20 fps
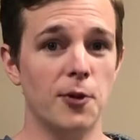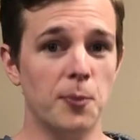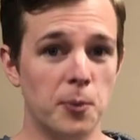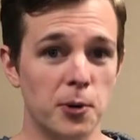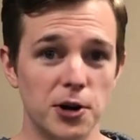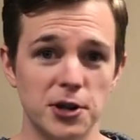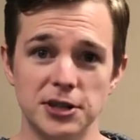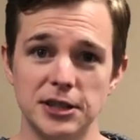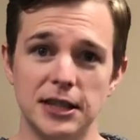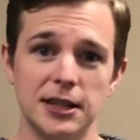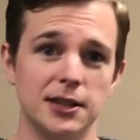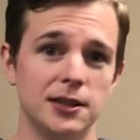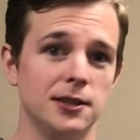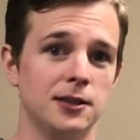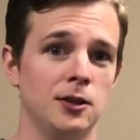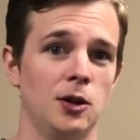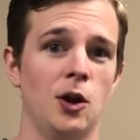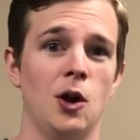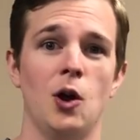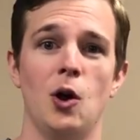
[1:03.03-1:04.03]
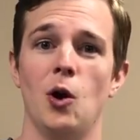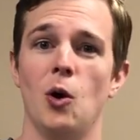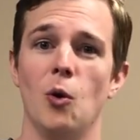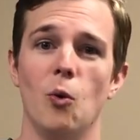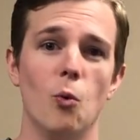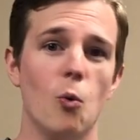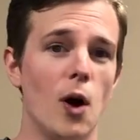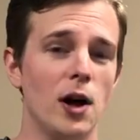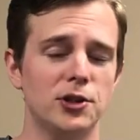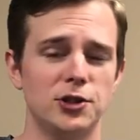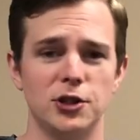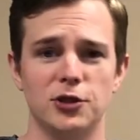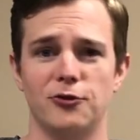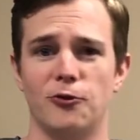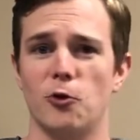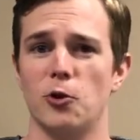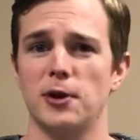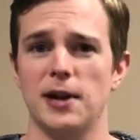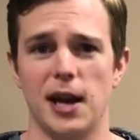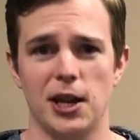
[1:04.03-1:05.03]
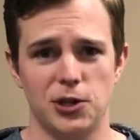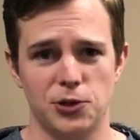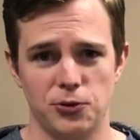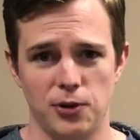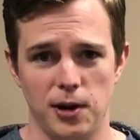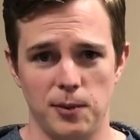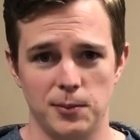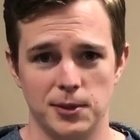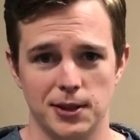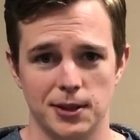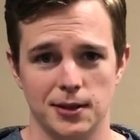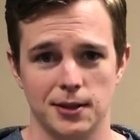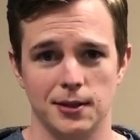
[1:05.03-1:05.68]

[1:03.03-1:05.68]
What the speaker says: a person watches Fortnite streams,